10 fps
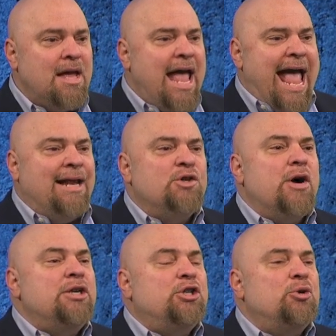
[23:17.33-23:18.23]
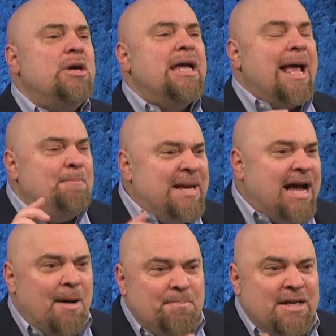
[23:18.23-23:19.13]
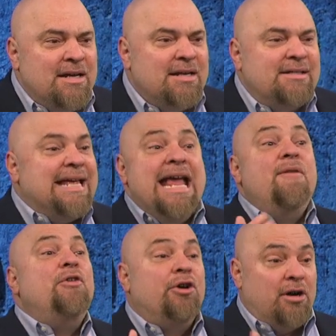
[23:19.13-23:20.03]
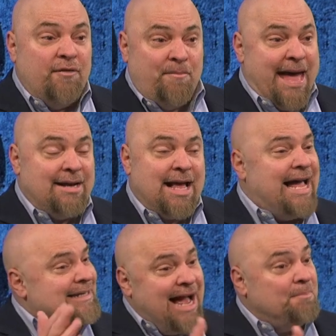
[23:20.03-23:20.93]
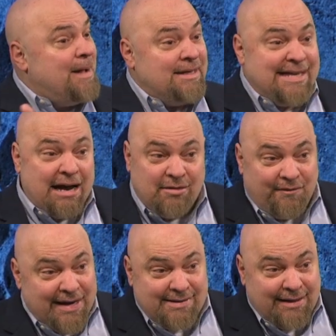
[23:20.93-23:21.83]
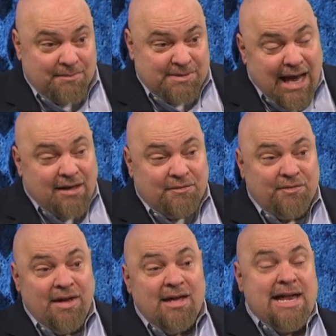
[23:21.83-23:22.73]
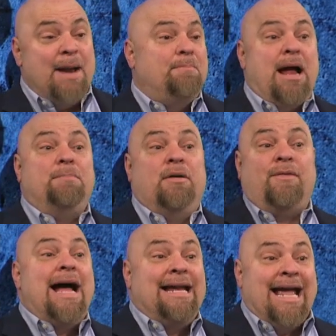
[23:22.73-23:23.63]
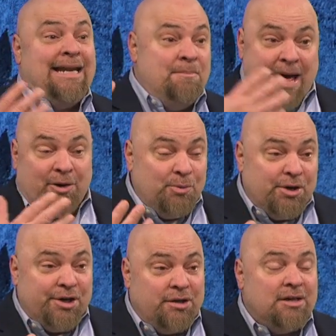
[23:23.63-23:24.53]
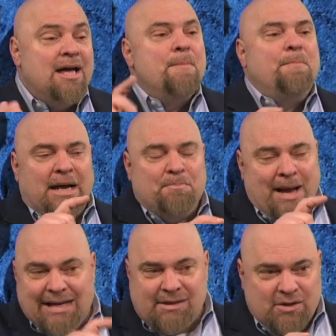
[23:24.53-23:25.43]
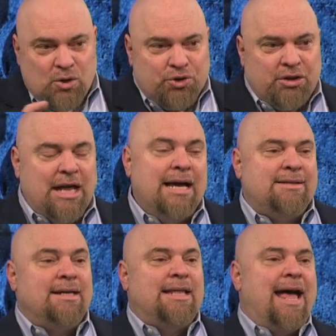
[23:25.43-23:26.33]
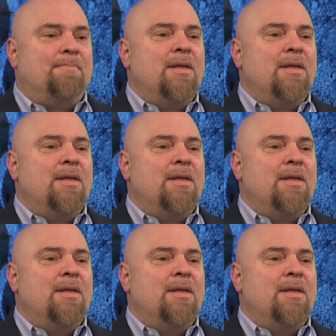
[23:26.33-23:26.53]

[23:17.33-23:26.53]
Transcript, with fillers: and he's going to become the savior of mankind, not by sacrificing himself, not by providing any better world, but by socializing them,